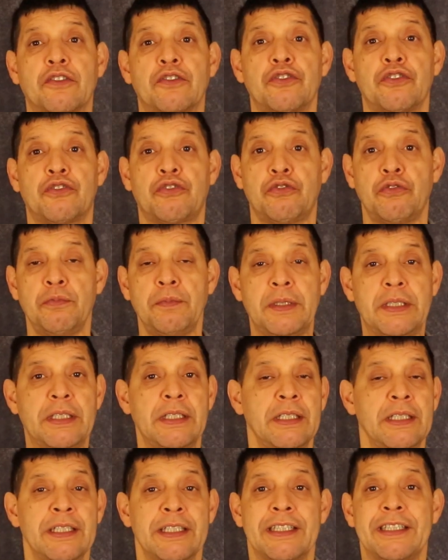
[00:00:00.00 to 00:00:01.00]

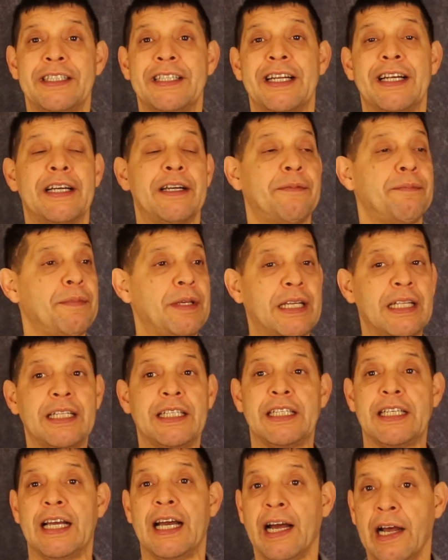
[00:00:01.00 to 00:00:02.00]
consuming their
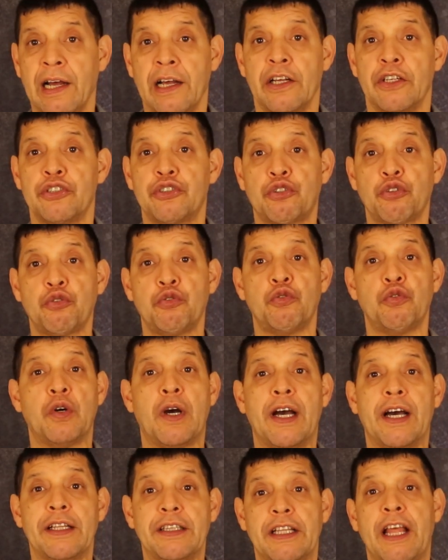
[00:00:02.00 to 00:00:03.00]
media through uh,